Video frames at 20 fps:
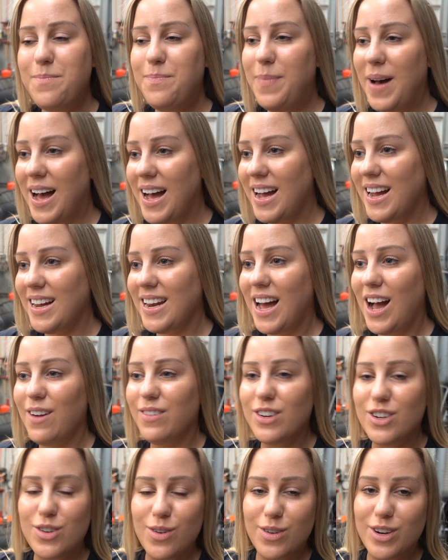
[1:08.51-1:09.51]
but
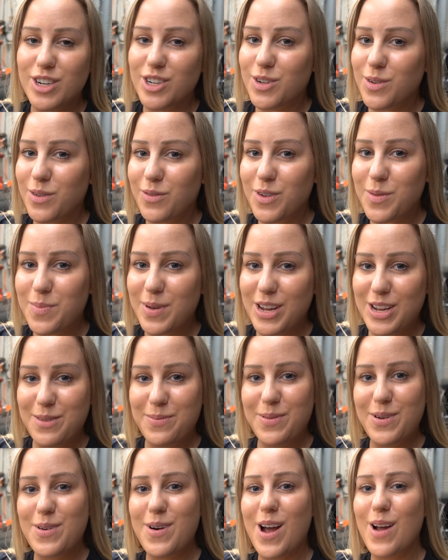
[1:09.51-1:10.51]
after talking to a few people,